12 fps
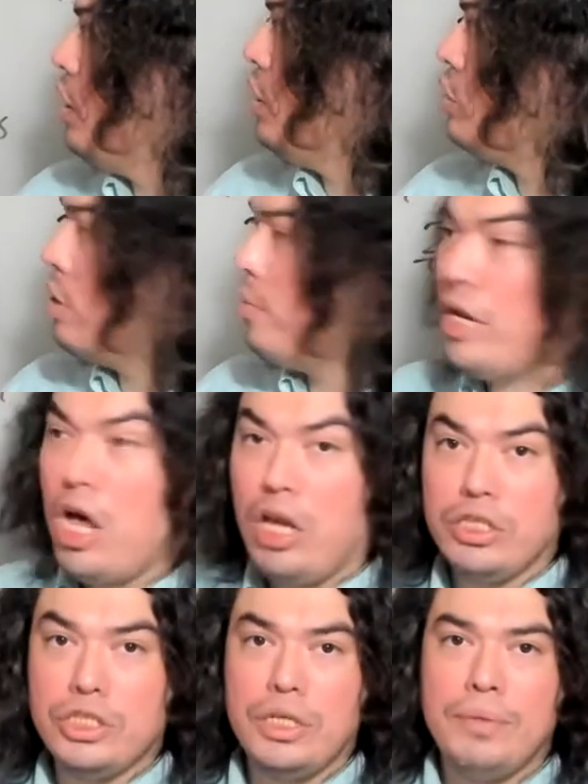
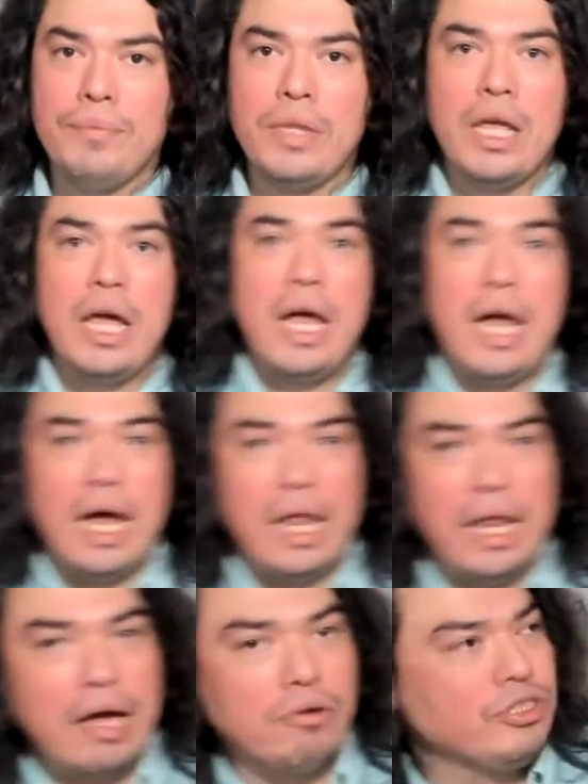terminology
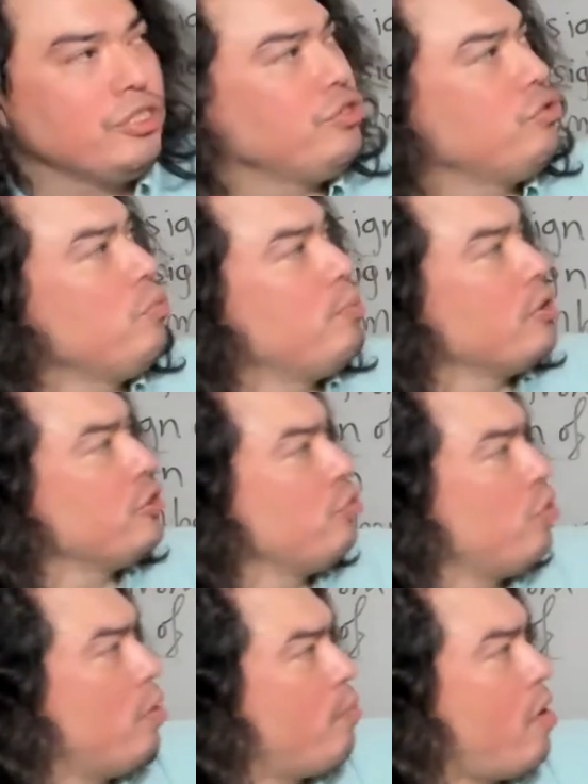allows us to pursue
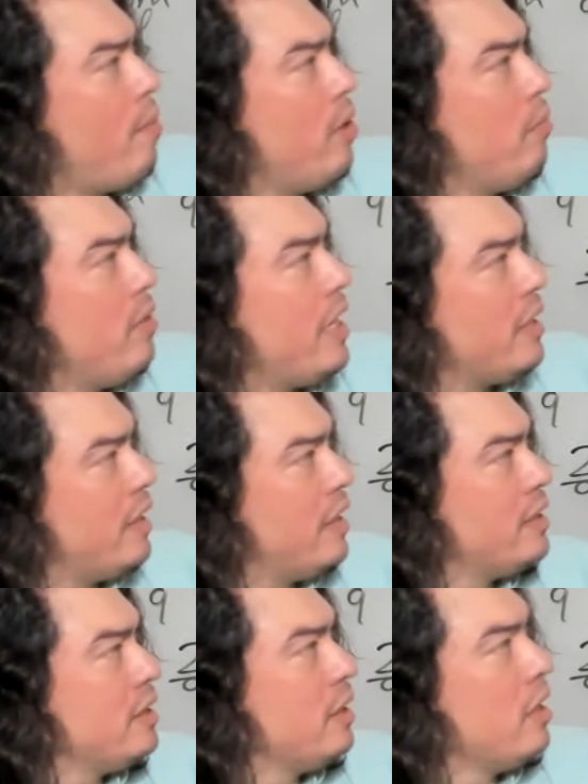a problem like this,
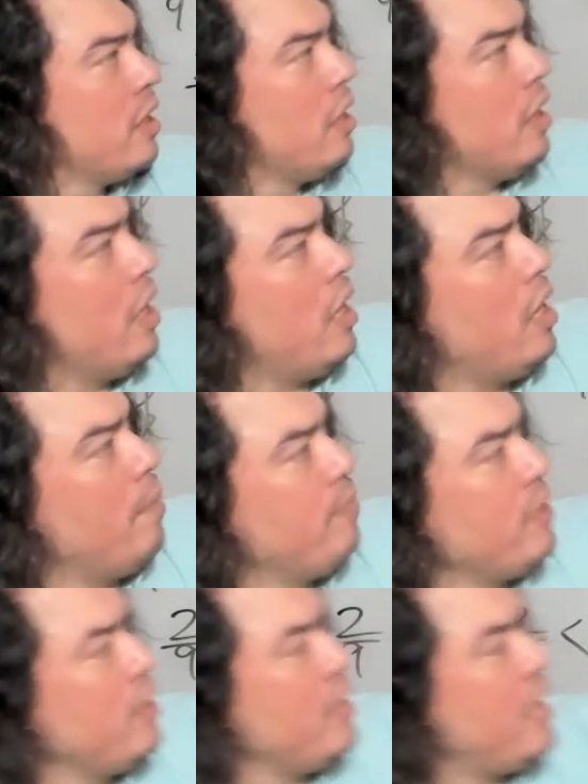
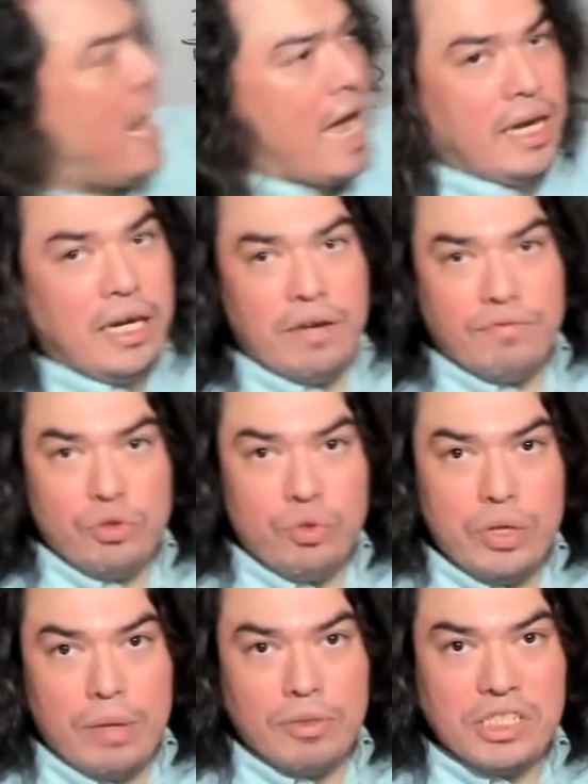the adding of two
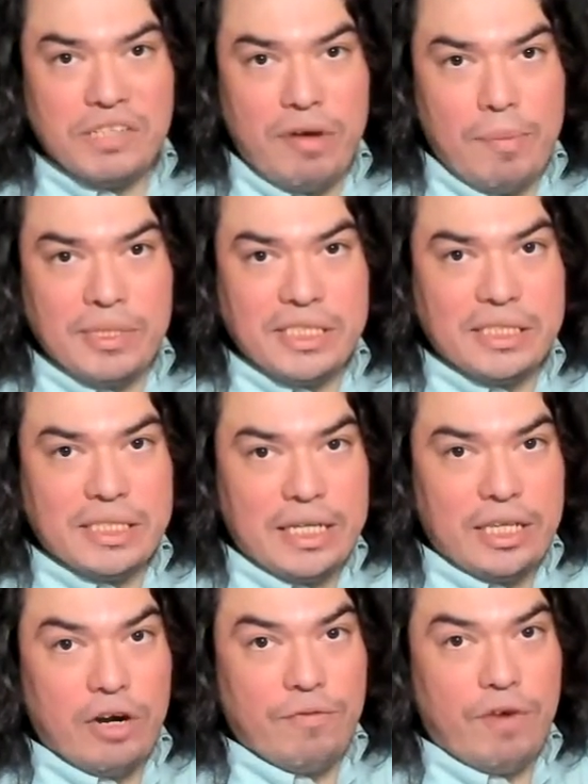numbers of opposite sign that
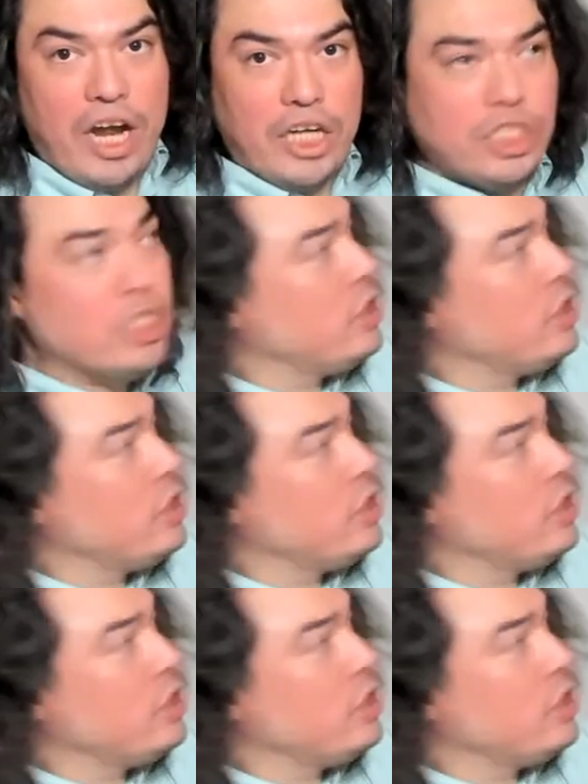are fractions,